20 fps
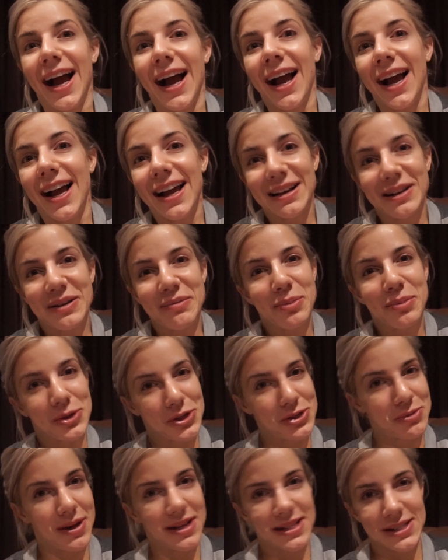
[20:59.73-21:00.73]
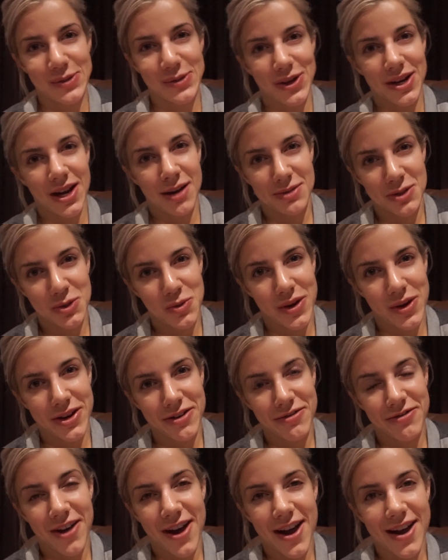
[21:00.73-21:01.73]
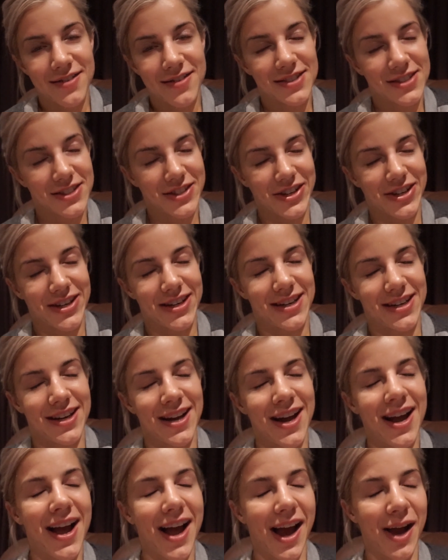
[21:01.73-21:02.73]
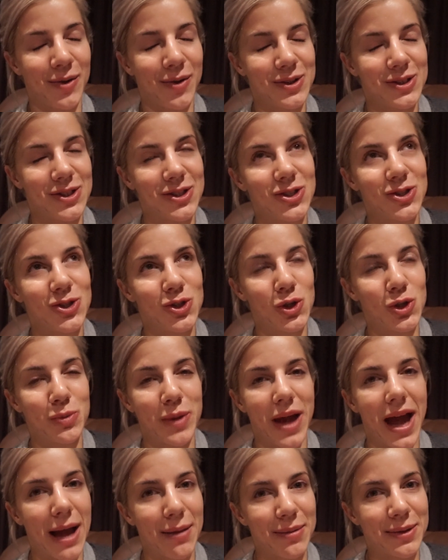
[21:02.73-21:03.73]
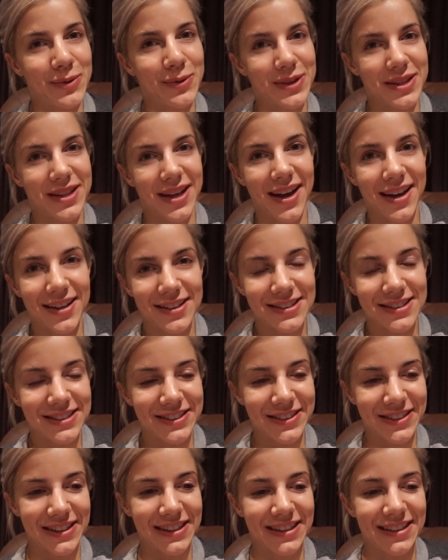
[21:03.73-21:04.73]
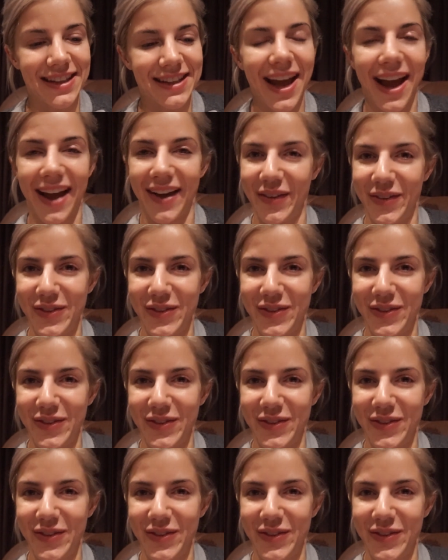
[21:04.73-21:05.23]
and pushed my squat up to one oh five, so I was super happy with that. So yeah,